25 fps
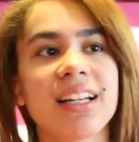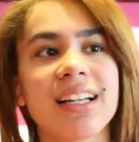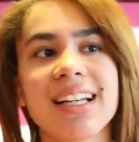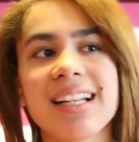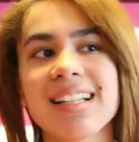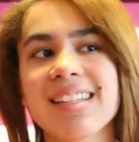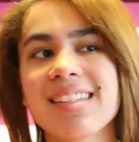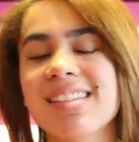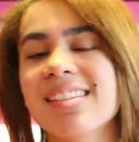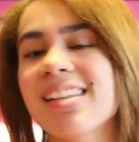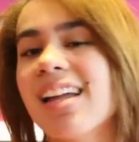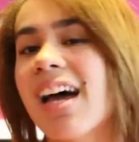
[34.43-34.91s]

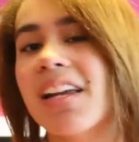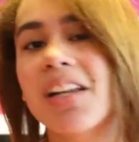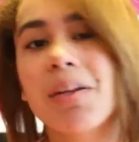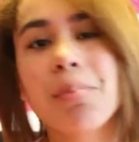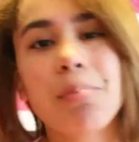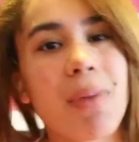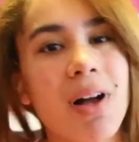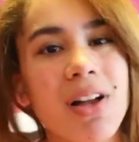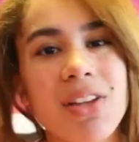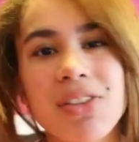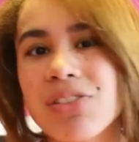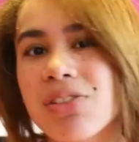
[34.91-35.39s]
It's not a
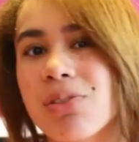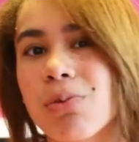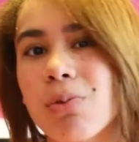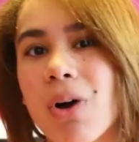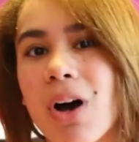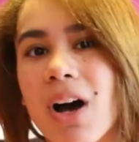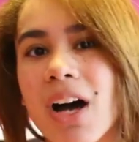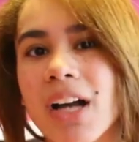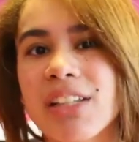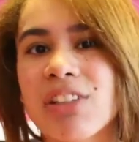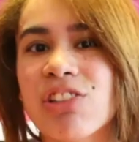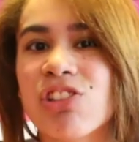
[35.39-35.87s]
must
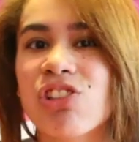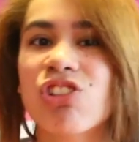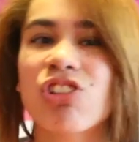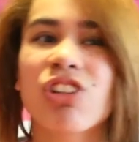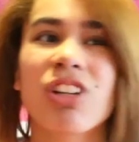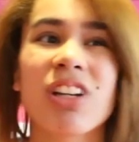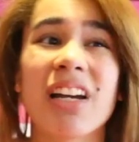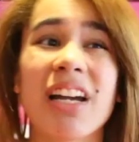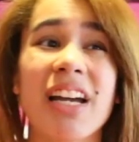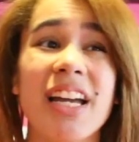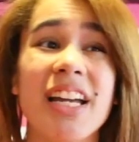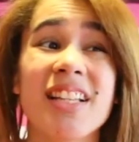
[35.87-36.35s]
watch.
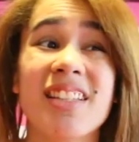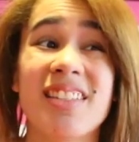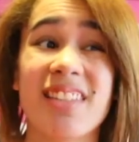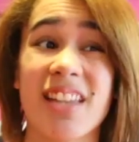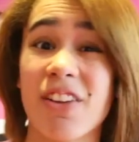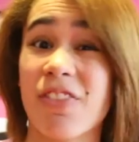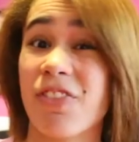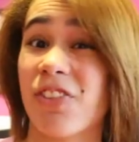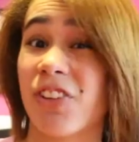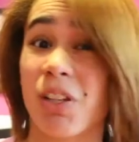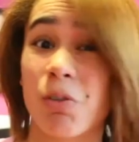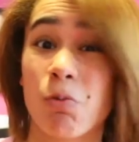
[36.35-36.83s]
It
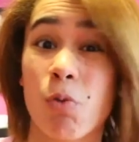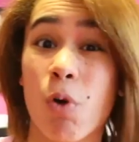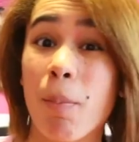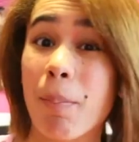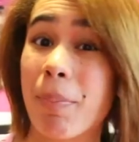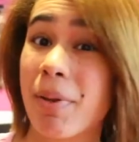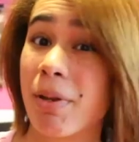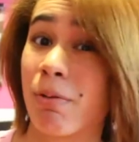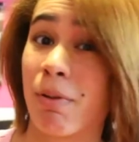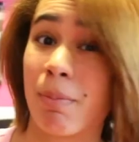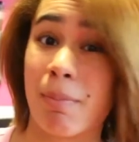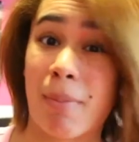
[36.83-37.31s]
definitely won't
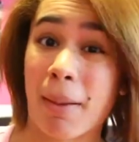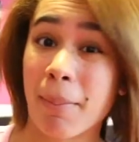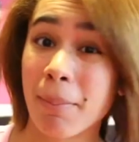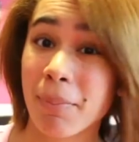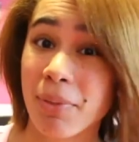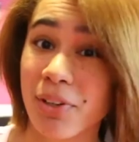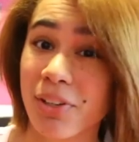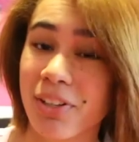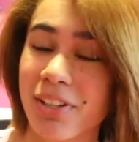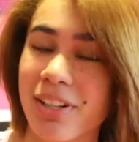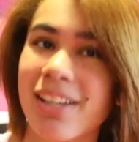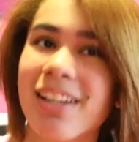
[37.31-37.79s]
be
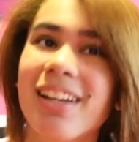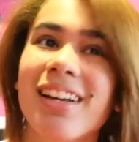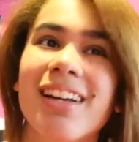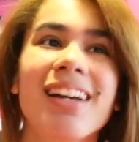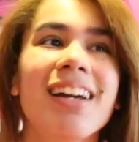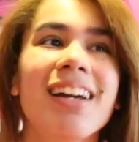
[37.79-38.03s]
remembered.